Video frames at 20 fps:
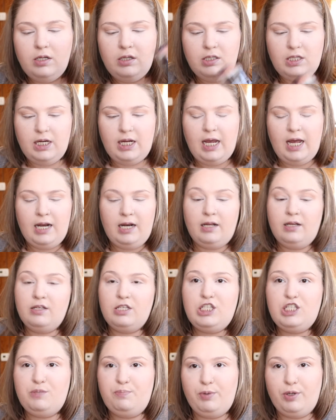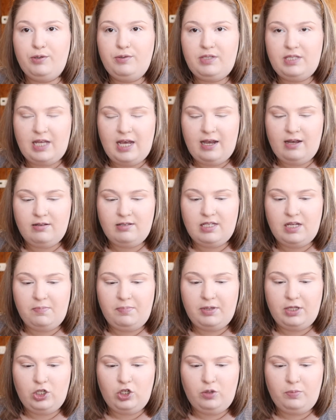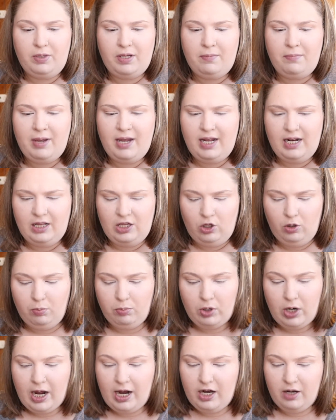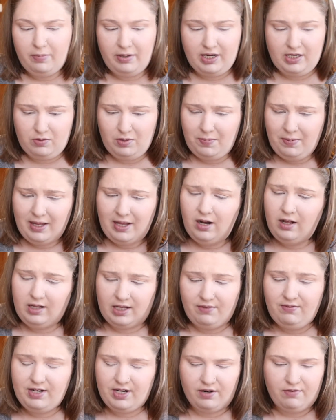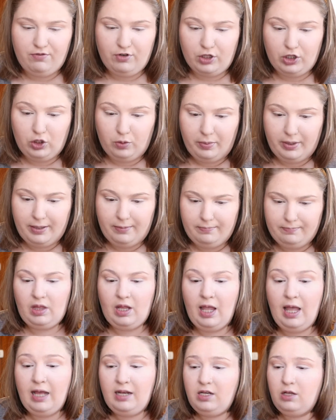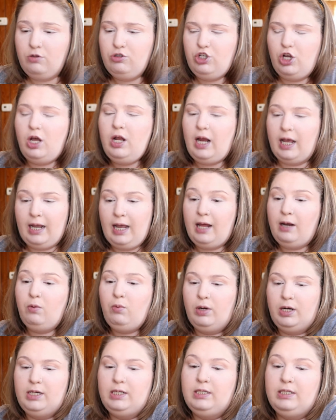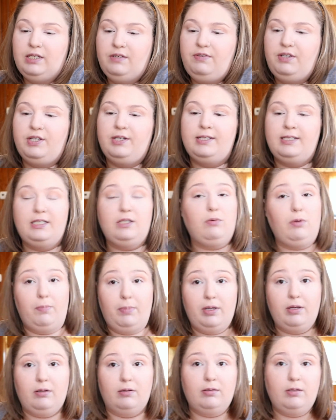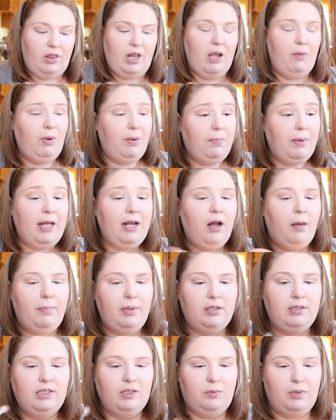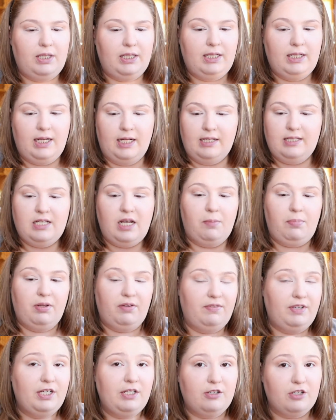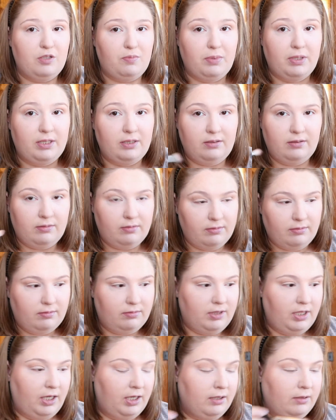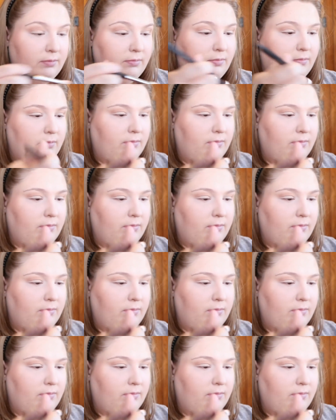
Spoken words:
to kind of spruce the house up a little bit, make it a little brighter, because we plan on living here for a little bit. I told John I kind of wanted to live here until we build. We plan on building within the next couple of years, but you know,